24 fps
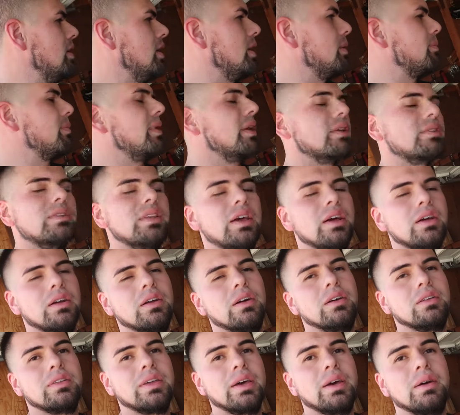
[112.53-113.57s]
I'll break down
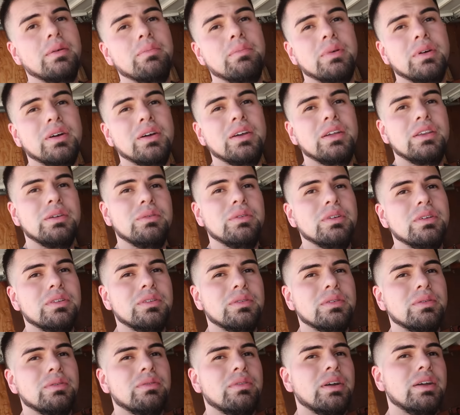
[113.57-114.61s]
all that. But
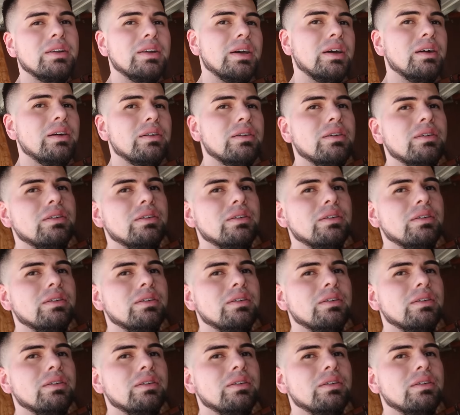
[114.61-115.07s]
anyways, right now